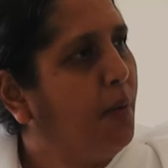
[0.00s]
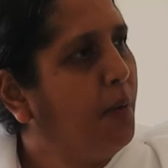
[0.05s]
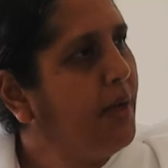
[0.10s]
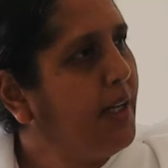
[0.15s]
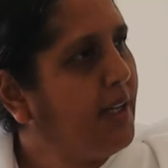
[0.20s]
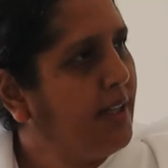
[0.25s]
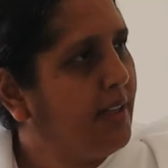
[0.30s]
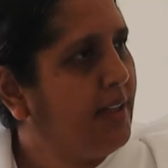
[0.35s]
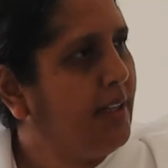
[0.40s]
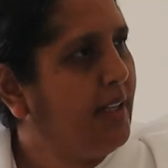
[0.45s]

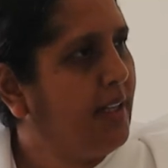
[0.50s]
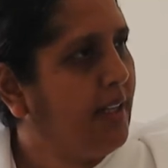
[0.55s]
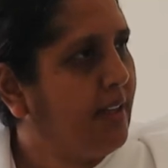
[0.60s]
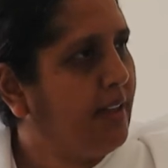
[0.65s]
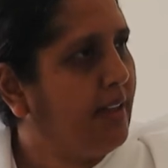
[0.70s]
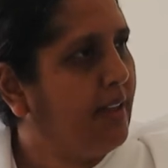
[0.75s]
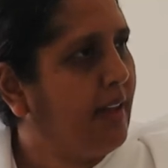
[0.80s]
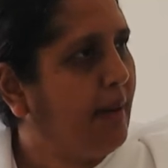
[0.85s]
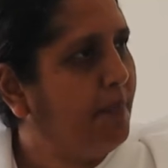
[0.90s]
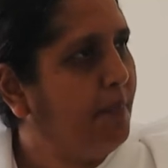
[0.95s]
awakening
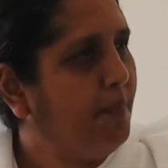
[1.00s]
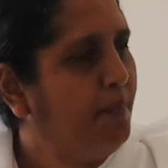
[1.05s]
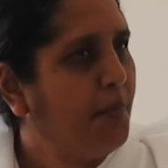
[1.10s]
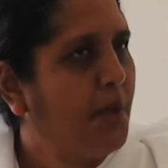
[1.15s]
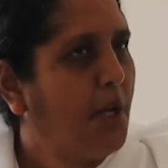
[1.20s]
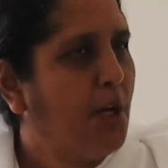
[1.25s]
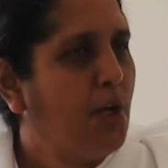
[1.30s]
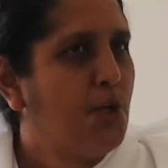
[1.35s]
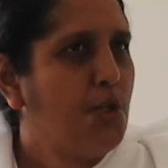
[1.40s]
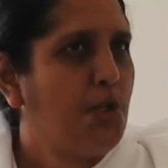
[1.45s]
in them.
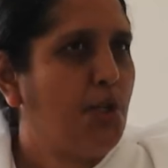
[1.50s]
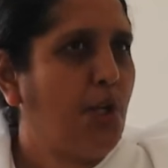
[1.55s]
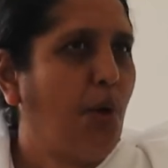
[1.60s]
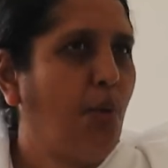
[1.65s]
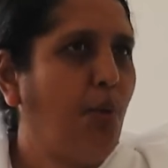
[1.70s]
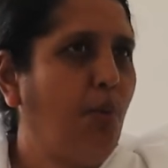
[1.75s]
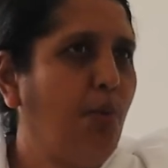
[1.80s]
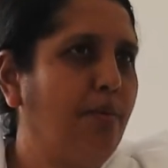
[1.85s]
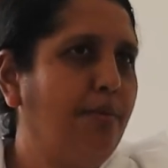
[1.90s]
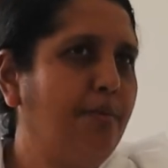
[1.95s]

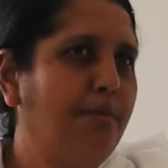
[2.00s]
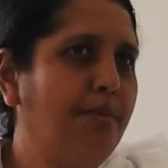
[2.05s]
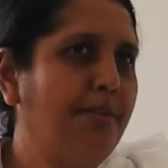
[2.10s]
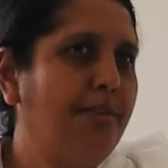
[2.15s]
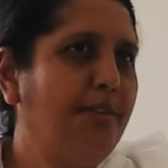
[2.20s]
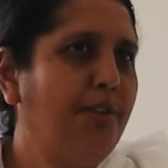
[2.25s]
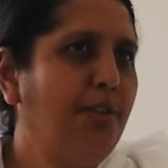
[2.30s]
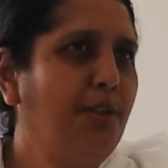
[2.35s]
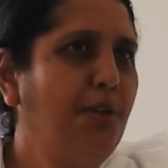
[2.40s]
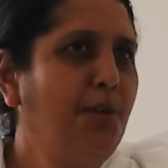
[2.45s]
So,
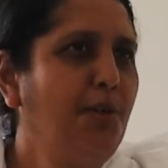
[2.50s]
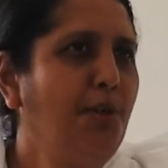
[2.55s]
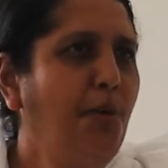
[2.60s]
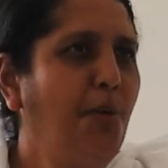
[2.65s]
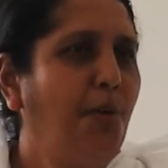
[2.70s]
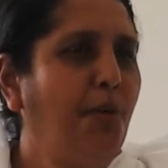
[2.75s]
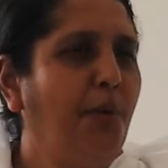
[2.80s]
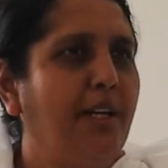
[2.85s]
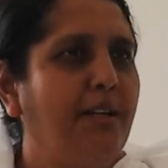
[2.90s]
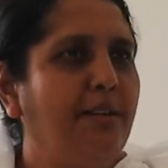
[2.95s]
you know,
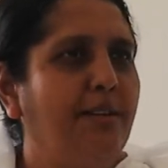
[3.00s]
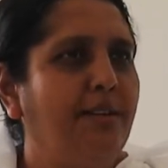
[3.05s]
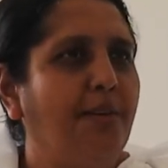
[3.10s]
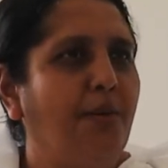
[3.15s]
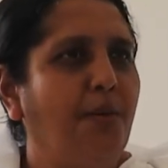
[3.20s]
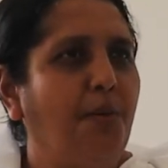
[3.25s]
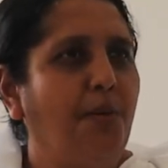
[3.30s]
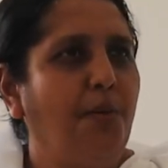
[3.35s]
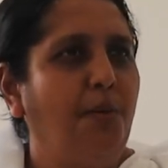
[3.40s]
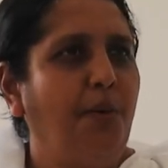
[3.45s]

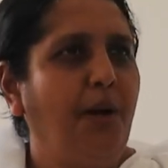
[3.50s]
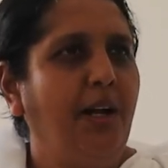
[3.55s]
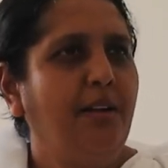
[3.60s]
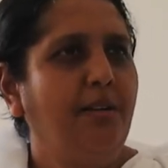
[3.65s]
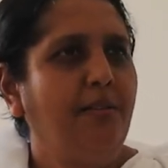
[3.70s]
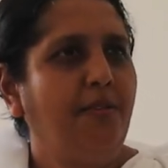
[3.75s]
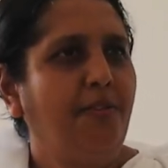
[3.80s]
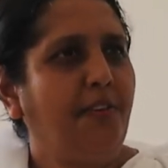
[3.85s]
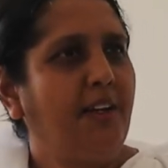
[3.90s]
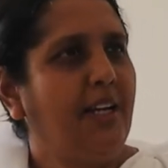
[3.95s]
when
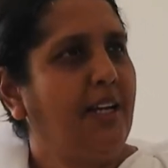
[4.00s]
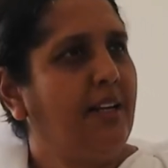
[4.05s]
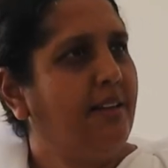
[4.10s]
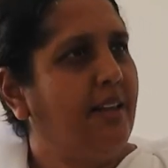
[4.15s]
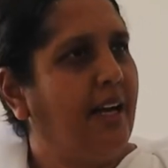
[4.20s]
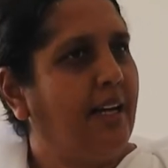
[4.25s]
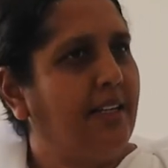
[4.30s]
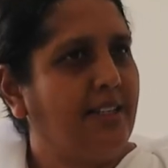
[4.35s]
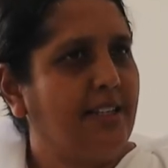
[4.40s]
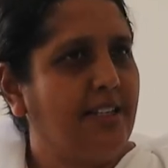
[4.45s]
one feels
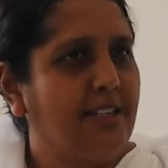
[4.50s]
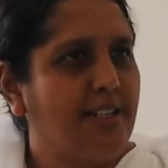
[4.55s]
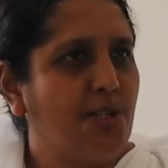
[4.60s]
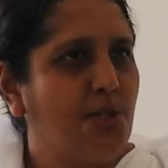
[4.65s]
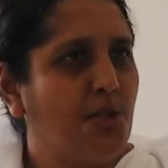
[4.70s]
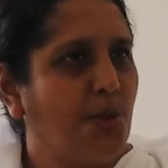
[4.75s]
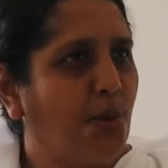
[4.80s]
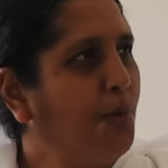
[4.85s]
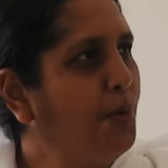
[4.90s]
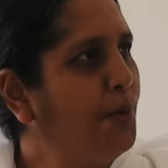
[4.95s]
that it's
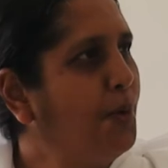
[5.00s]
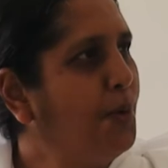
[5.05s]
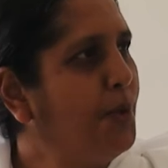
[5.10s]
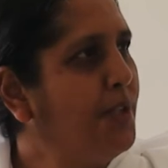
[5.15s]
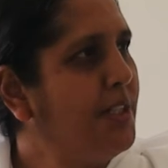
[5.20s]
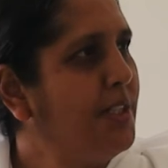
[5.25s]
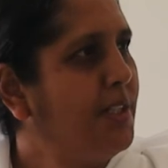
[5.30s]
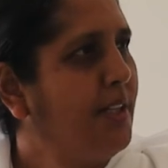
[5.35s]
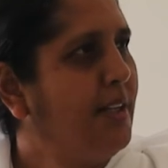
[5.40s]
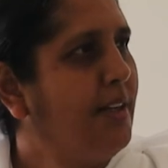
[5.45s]
so
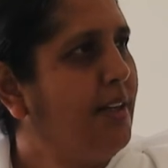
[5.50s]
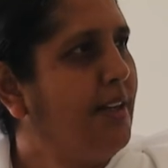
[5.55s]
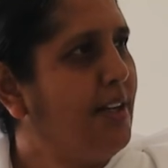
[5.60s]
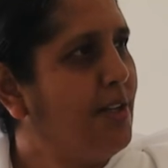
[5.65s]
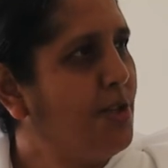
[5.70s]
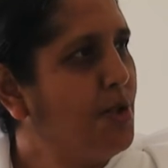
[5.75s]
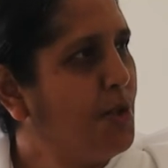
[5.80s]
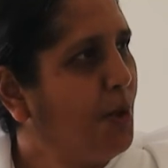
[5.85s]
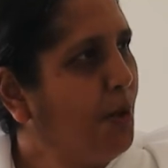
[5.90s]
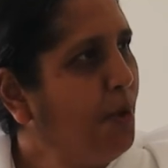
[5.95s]
good,
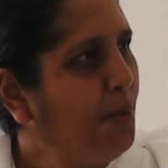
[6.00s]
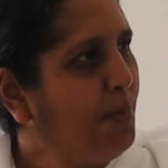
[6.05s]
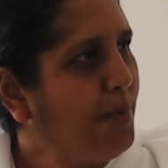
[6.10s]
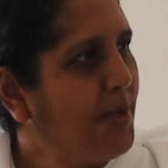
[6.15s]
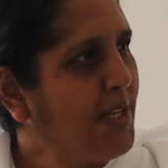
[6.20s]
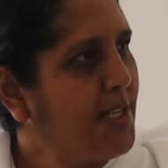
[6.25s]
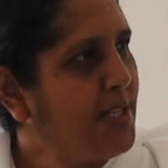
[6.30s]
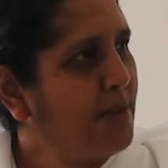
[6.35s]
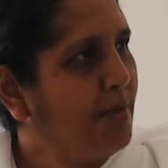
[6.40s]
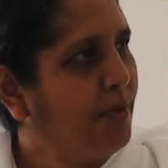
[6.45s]
it's so
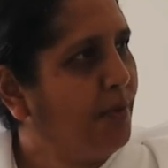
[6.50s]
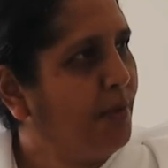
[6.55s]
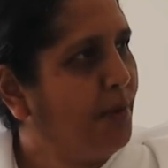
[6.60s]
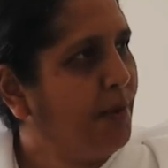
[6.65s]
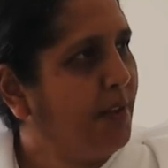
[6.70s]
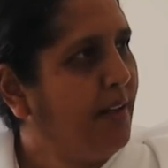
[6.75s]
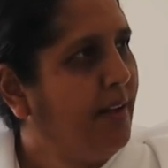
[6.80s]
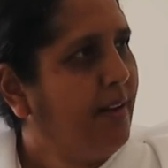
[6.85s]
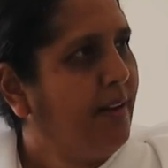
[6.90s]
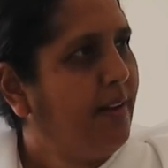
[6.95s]

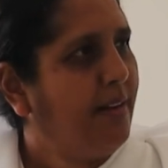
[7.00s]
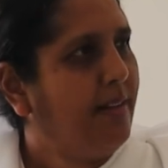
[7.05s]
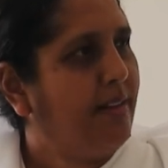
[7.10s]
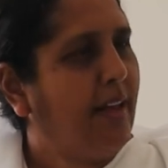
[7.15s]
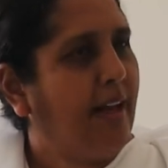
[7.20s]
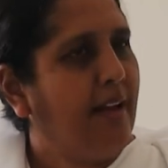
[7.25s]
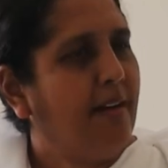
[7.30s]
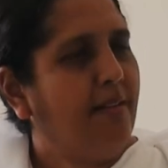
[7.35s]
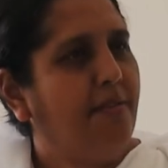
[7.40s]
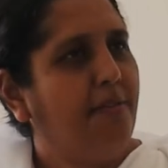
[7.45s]
peaceful,
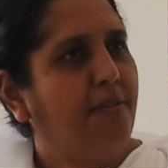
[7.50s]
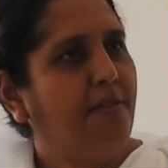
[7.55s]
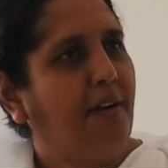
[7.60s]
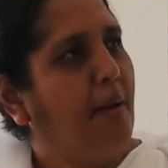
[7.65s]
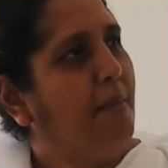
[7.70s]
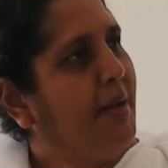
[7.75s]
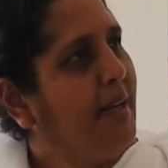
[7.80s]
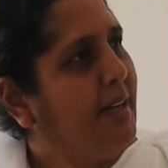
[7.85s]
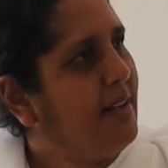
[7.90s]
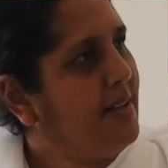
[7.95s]
then
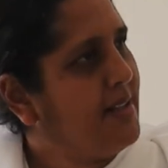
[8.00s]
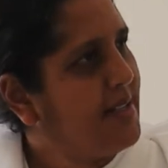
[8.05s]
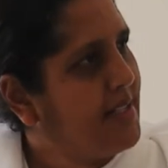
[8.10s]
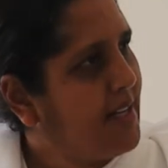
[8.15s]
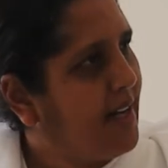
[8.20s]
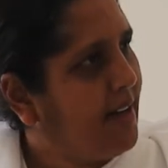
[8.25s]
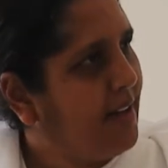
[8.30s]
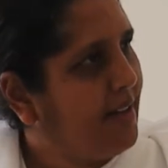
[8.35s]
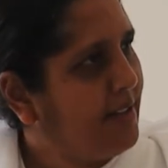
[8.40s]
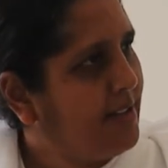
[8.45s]
family
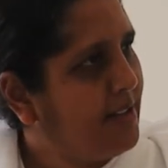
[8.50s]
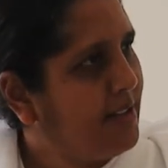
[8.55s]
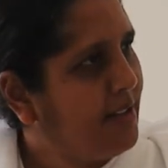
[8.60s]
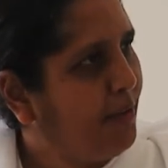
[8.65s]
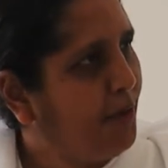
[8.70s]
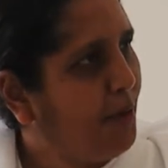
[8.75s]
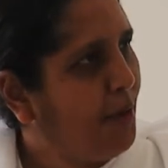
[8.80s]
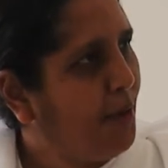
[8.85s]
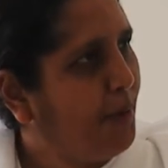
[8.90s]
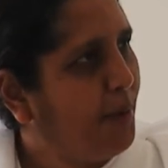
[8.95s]
start
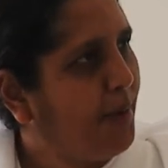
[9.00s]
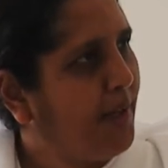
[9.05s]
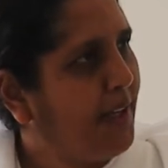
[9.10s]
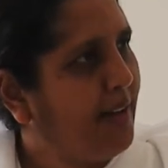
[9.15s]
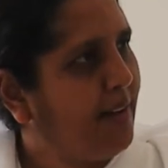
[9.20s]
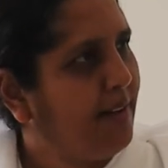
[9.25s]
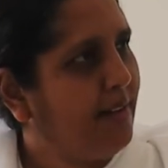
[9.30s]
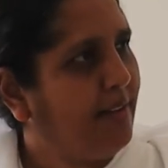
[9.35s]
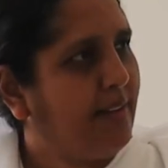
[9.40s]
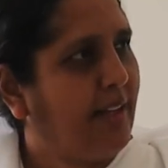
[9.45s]

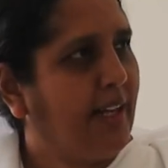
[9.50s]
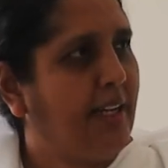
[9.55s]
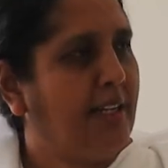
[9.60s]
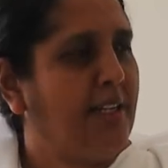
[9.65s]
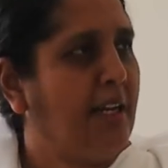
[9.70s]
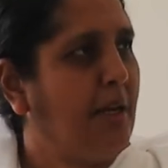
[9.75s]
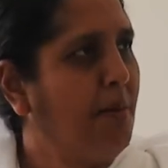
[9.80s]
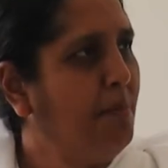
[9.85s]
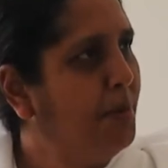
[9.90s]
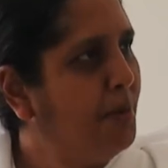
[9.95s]
following, then
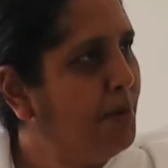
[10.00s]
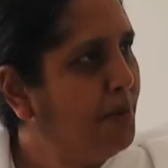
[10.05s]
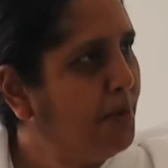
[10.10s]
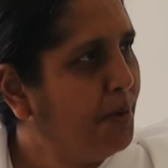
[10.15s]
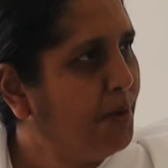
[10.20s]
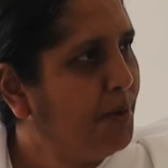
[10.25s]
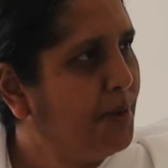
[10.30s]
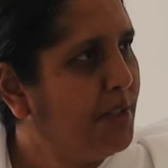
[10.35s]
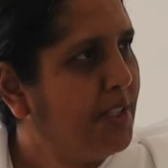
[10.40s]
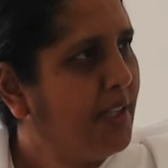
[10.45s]

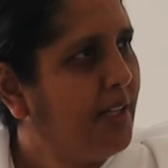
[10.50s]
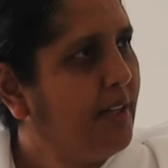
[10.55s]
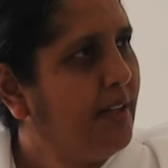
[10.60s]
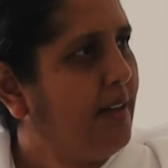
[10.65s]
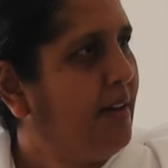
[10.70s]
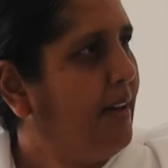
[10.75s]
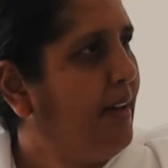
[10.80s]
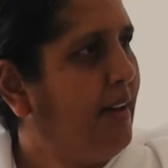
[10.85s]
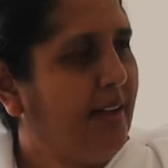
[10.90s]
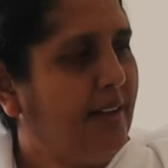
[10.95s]
neighborhood,
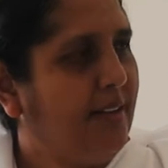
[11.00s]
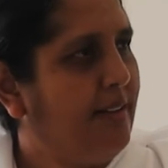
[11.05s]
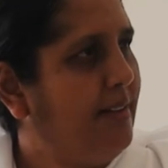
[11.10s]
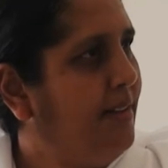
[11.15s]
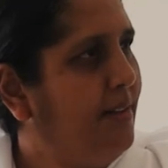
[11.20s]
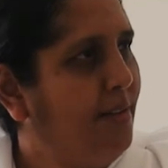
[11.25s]
and